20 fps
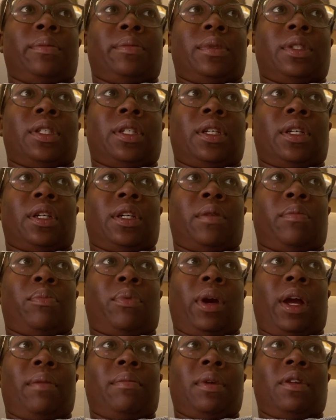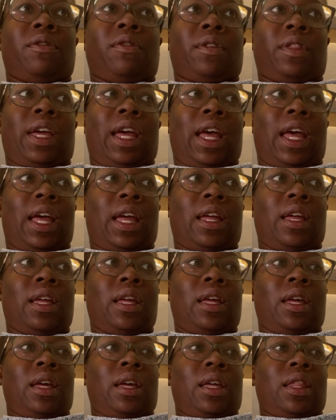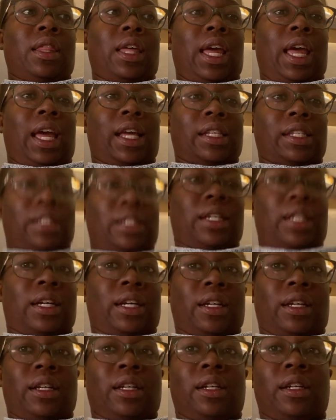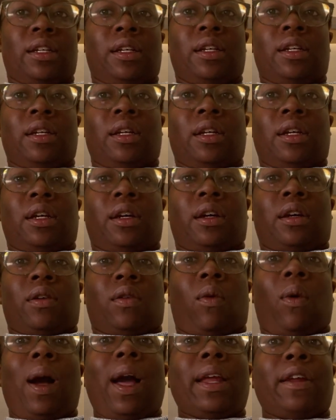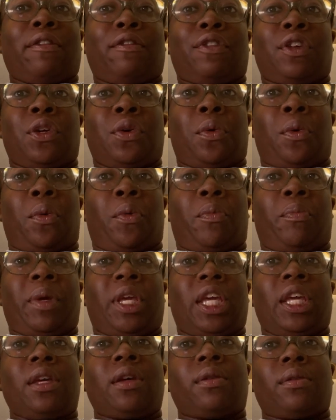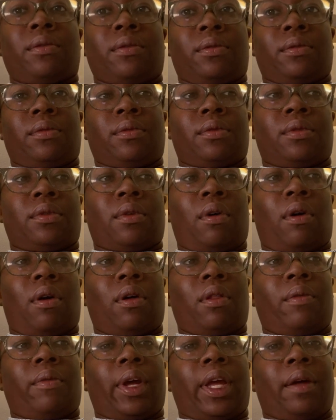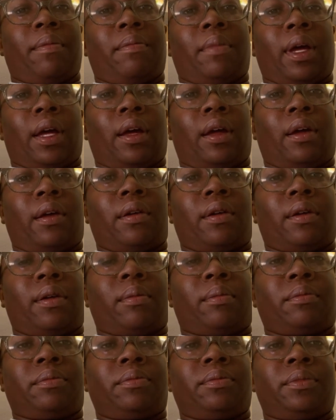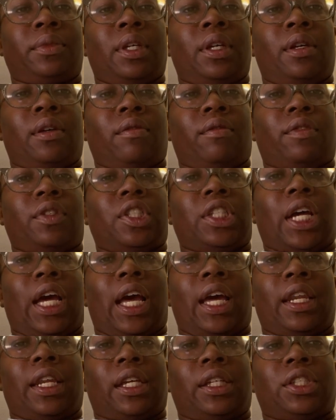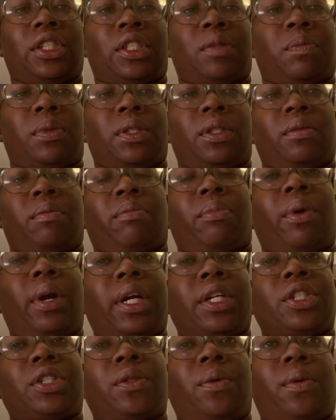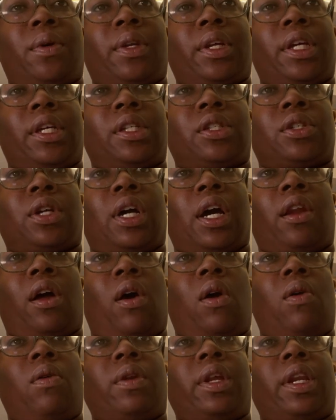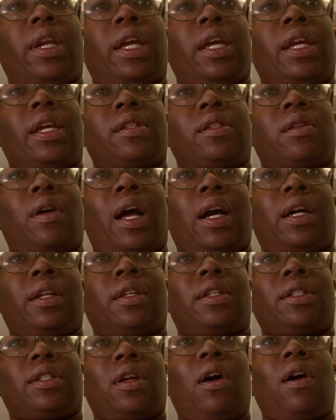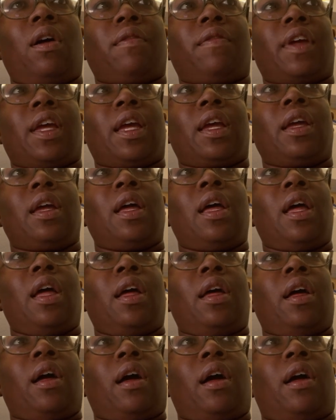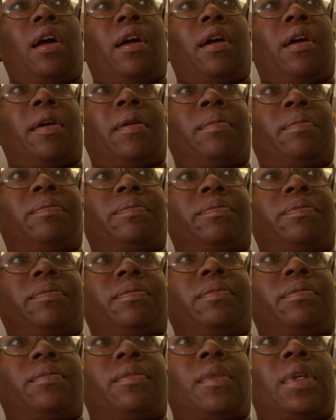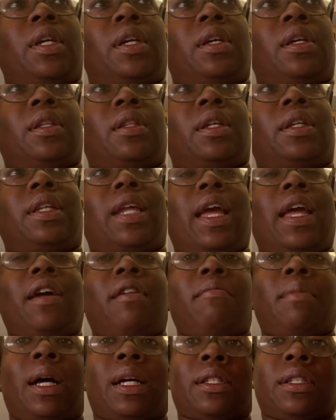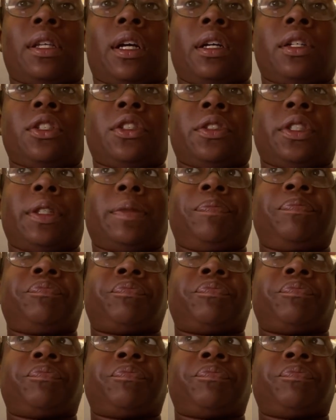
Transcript: to prep me for that, they had stuck quite a few pills all the way up my vagina and just put some pressure on it, trying to hold it in so I could dissolve it. The day of my surgery,